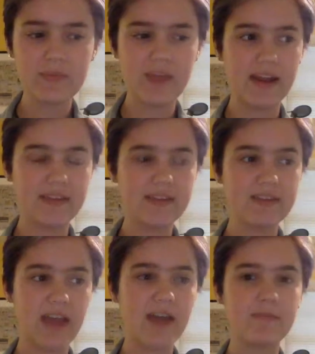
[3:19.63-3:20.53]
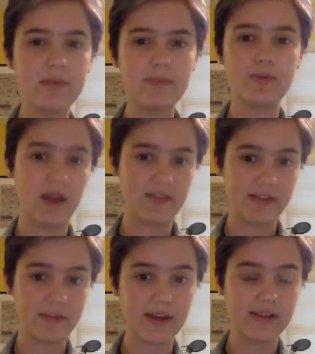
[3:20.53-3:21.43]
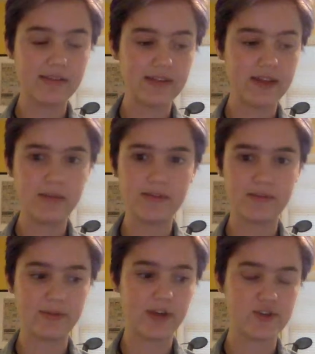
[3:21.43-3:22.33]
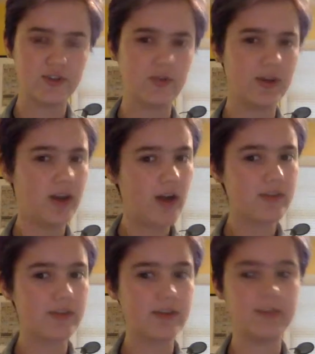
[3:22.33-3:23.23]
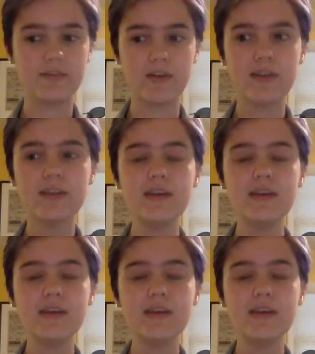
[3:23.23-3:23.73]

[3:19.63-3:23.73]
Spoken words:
And I think to have people who have experience in music production who can offer you different,